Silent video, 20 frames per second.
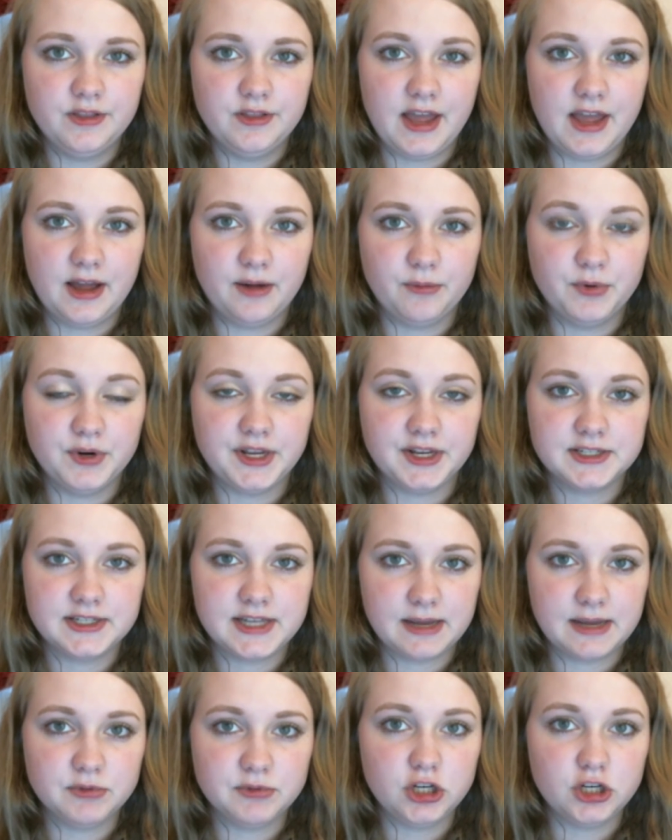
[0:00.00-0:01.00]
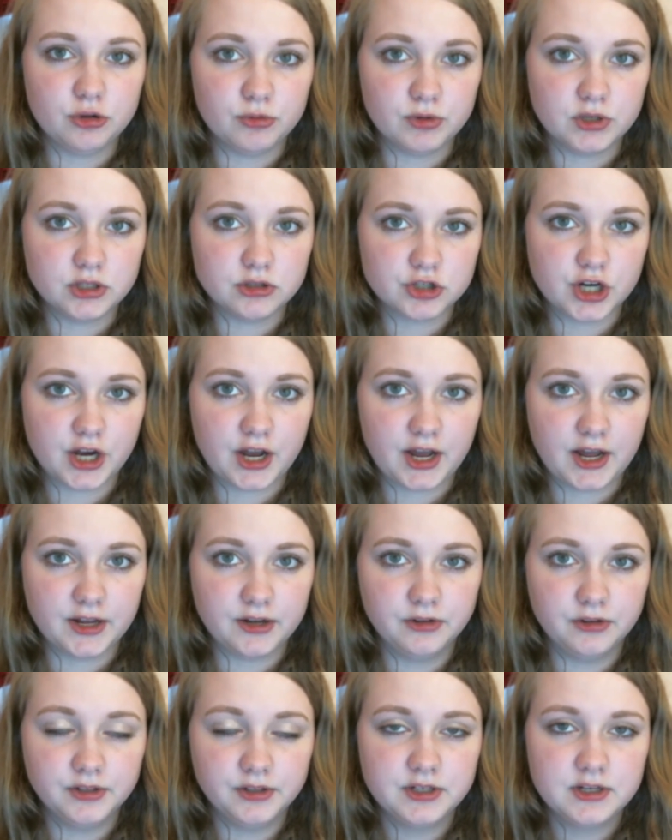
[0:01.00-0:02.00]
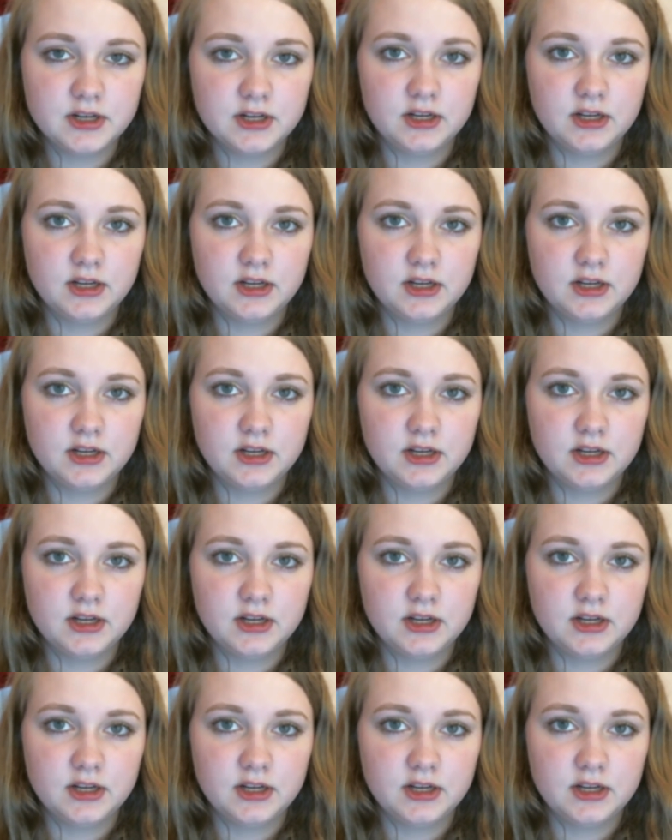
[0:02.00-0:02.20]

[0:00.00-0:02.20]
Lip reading: that would accept you and your child